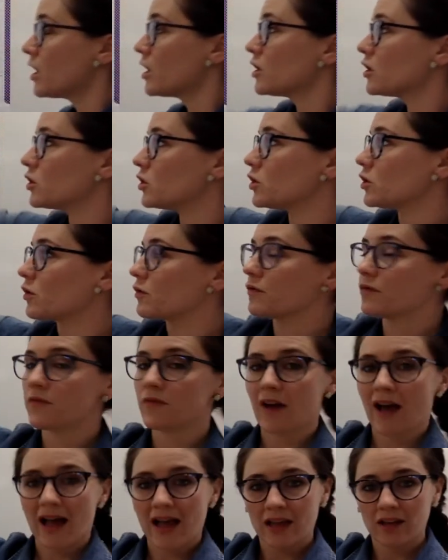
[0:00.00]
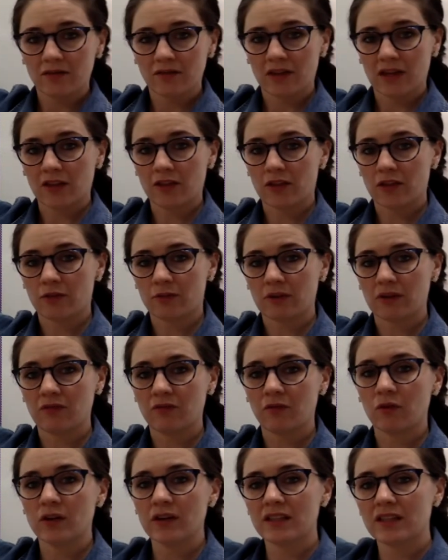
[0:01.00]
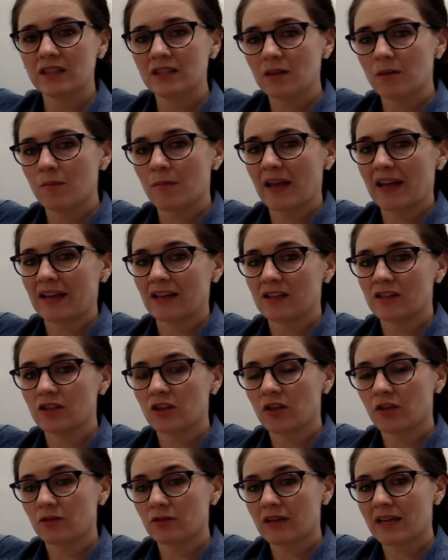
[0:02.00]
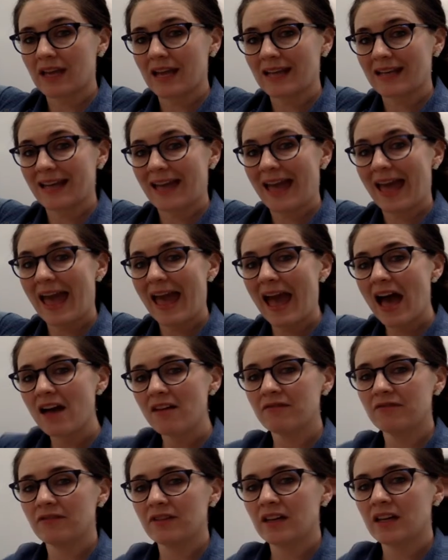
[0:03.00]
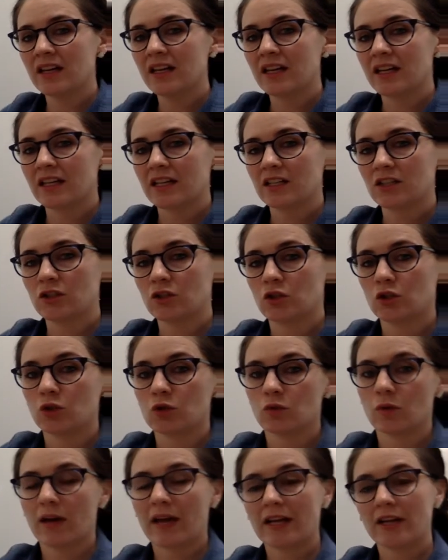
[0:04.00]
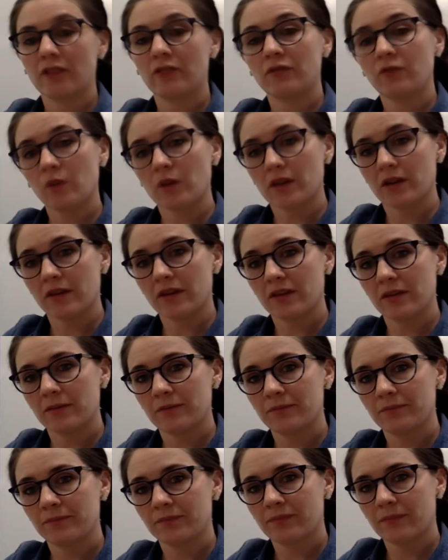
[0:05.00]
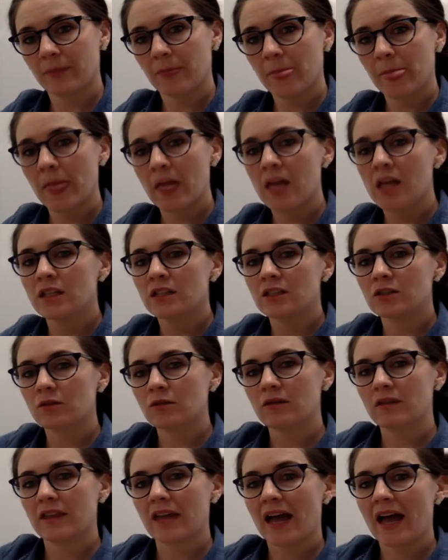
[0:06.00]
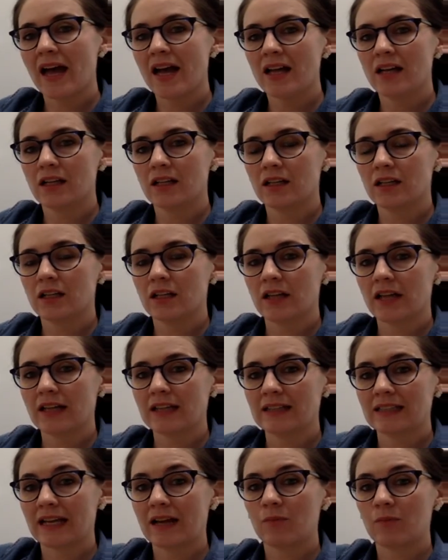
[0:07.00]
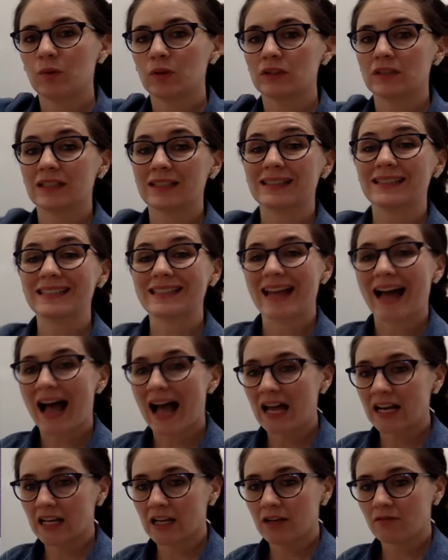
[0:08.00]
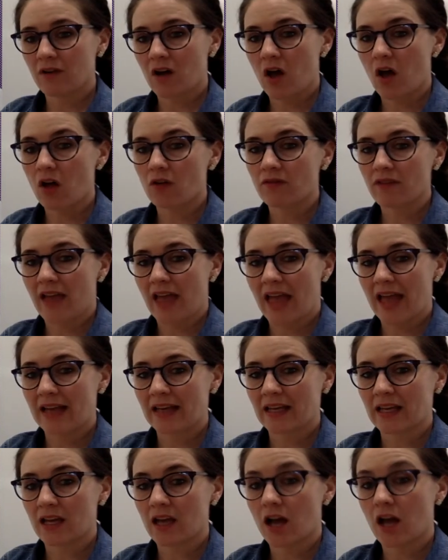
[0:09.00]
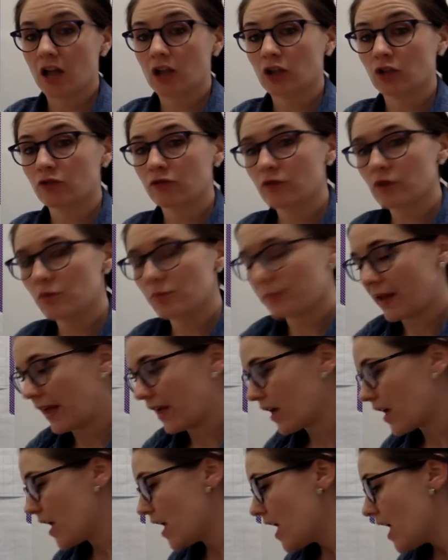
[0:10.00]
So 5 and 3/4 minus 3 and a half is 2 and a fourth. So that example does not involve any ungrouping.